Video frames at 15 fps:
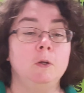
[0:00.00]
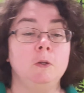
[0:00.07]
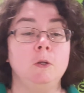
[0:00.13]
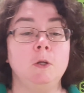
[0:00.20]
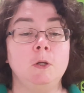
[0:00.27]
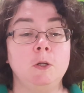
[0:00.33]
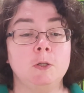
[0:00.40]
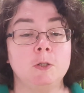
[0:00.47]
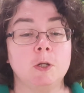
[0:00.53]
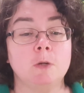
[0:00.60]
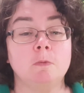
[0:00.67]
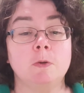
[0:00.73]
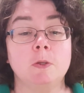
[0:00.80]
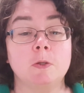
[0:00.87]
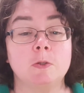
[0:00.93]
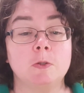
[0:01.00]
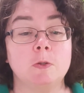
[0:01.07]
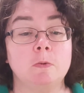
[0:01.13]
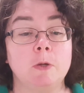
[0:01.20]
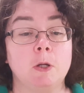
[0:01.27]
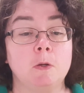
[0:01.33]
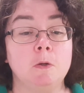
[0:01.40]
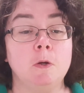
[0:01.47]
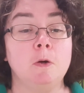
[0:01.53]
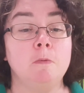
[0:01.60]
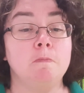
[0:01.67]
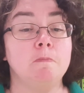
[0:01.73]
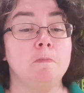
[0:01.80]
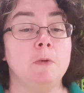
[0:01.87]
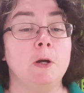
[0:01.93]
Then he said with a squeak,
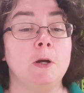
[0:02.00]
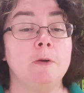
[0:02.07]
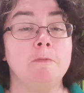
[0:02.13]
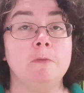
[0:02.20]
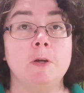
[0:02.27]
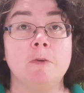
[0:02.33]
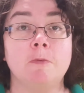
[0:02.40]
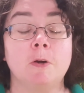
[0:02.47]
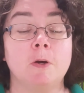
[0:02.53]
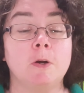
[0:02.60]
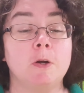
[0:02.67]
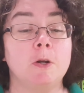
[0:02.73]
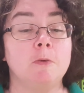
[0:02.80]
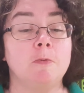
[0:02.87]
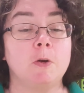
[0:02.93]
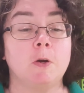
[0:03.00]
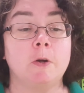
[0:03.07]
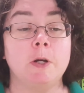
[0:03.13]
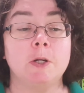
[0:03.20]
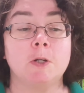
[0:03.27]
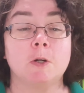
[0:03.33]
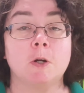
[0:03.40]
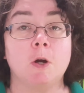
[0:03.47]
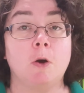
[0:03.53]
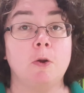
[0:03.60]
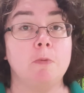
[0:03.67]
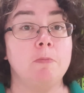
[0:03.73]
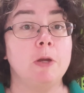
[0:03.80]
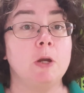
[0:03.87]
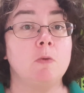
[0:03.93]
Nope, I've never heard of a creature
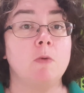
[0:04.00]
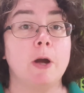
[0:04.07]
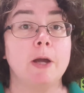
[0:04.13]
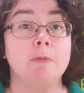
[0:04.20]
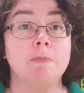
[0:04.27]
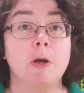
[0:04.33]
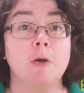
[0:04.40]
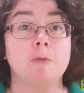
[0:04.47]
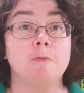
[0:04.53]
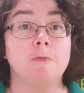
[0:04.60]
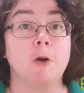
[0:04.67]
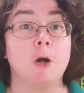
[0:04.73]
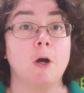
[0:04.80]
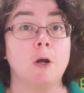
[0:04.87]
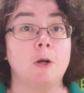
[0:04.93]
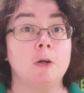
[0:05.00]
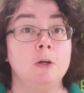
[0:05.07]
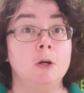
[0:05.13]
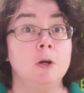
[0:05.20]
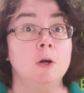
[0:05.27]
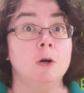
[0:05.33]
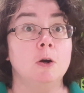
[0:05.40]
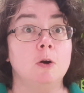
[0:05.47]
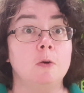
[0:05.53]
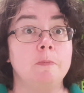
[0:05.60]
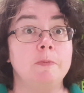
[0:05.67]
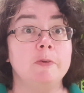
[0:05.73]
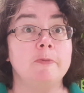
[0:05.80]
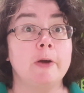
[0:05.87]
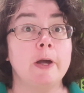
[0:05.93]
called a big wide-mouthed frog.
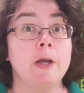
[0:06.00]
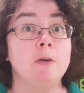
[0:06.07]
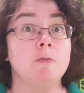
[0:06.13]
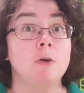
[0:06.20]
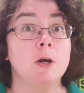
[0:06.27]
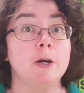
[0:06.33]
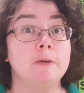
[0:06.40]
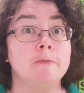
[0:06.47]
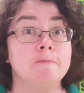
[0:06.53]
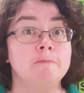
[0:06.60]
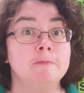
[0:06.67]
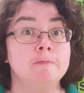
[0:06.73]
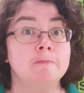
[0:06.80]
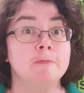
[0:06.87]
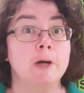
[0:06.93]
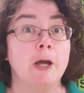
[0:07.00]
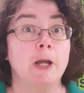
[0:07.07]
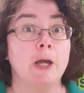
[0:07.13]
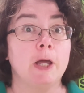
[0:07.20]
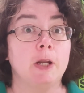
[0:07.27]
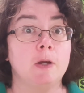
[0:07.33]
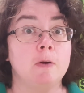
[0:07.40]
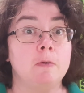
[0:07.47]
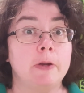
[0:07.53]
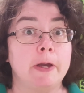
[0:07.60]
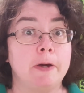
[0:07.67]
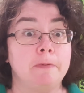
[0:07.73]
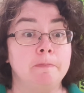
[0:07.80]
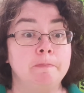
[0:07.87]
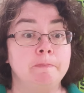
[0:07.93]
Hope you find one. I gotta go
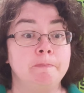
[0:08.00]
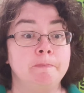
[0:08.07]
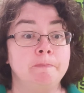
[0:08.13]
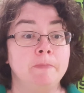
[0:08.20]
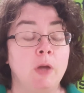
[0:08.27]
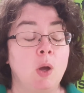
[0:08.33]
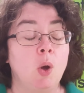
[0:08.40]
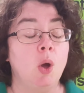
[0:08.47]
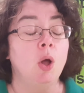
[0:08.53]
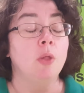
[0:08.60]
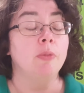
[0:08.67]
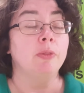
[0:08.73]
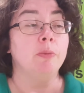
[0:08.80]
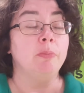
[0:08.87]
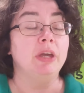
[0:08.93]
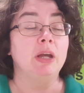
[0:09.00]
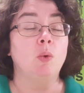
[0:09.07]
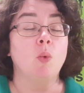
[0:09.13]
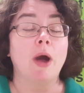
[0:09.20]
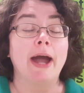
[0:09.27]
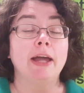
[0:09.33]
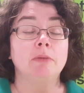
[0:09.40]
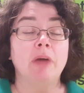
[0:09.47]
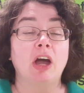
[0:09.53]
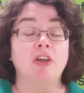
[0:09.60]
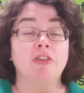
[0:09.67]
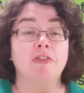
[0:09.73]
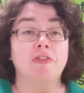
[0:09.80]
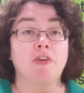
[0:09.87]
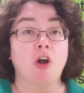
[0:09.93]
now. The big
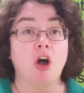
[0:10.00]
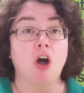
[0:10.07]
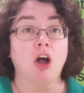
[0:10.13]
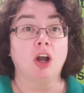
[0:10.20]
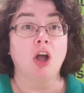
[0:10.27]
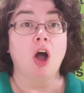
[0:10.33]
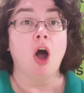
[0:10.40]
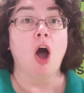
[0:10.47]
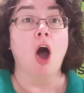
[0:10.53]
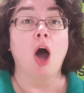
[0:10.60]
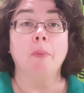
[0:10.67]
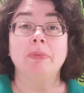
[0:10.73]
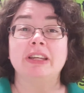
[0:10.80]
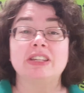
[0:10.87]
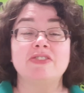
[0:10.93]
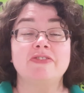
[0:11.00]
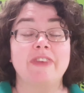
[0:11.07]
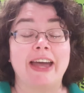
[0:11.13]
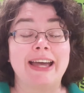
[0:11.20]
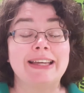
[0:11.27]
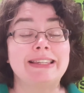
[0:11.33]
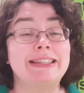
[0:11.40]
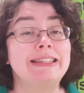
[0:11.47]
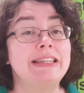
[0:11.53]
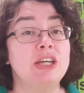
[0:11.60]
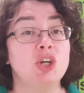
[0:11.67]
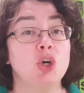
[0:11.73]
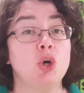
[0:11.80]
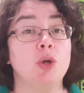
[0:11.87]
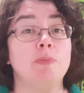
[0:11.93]
wide-mouthed frog hopped as fast as
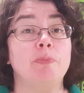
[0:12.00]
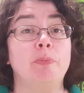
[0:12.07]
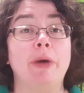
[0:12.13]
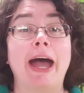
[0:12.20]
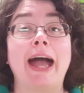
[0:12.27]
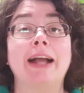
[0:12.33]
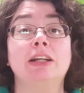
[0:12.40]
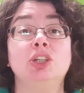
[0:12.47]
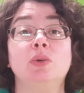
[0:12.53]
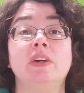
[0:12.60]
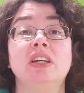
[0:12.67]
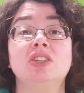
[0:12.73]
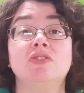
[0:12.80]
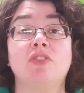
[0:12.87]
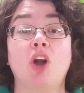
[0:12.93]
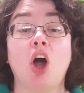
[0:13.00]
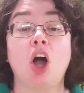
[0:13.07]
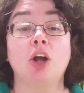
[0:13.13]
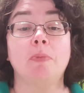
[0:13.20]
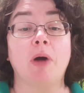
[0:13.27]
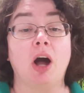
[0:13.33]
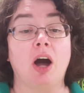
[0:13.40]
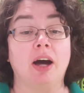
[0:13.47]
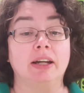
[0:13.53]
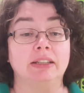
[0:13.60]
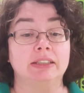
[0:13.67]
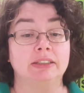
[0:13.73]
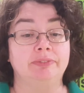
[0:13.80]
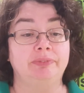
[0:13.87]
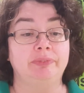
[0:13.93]
he could back to his frog pond.